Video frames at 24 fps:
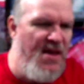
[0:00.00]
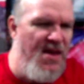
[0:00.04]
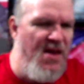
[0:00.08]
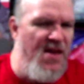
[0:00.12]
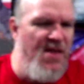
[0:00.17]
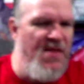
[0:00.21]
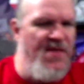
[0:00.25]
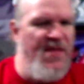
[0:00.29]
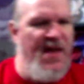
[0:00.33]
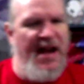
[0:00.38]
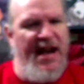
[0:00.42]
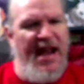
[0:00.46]

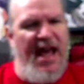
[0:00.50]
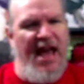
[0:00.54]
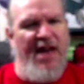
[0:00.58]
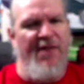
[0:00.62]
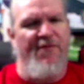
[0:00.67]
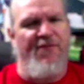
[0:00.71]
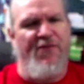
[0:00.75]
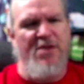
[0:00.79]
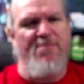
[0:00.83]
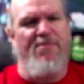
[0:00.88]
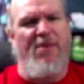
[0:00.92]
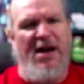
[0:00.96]
that
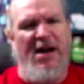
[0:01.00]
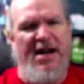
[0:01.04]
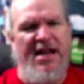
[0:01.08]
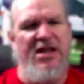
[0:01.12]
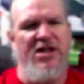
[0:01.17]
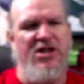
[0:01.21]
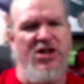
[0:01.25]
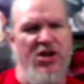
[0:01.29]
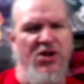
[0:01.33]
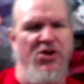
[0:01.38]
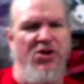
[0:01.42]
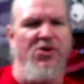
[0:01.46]
everybody
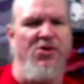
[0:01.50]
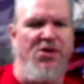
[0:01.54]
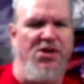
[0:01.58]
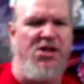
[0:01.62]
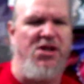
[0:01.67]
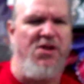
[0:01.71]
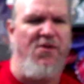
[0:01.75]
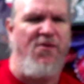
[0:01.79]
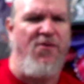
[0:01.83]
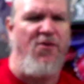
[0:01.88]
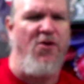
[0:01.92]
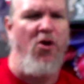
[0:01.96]
used
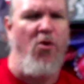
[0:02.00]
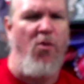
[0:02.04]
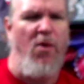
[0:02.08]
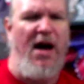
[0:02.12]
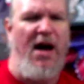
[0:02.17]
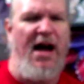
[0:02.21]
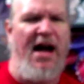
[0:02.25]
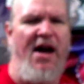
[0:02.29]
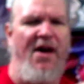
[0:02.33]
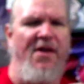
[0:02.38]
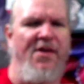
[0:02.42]
for a while.